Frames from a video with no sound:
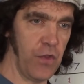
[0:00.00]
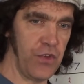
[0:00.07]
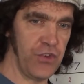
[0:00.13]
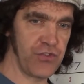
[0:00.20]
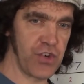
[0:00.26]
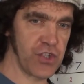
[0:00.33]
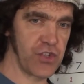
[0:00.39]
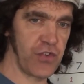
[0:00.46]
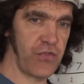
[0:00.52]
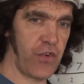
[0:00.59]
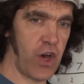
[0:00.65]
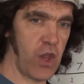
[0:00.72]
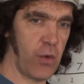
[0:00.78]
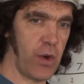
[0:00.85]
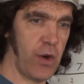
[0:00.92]
these structures
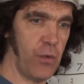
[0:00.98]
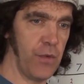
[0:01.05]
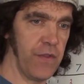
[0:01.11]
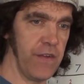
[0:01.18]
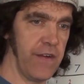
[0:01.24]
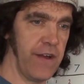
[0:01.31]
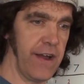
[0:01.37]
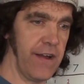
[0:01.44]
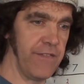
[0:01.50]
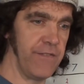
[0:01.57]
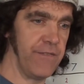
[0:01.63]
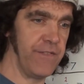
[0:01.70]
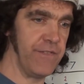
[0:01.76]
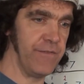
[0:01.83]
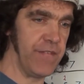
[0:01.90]
follow out, with the uh,
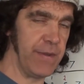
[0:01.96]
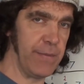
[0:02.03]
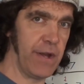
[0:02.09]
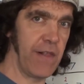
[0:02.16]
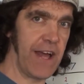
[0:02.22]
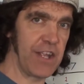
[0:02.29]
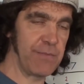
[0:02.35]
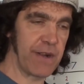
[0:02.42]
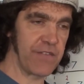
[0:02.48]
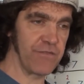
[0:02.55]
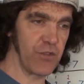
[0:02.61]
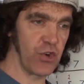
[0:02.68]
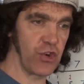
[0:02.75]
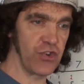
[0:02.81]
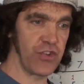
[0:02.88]
female aspect
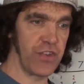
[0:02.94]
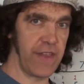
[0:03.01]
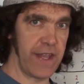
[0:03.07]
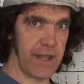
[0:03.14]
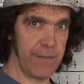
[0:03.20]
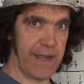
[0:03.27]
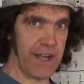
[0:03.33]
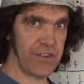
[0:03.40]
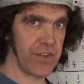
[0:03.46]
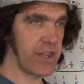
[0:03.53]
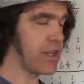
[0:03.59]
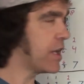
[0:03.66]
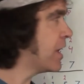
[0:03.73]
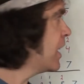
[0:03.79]
first, then the masculine.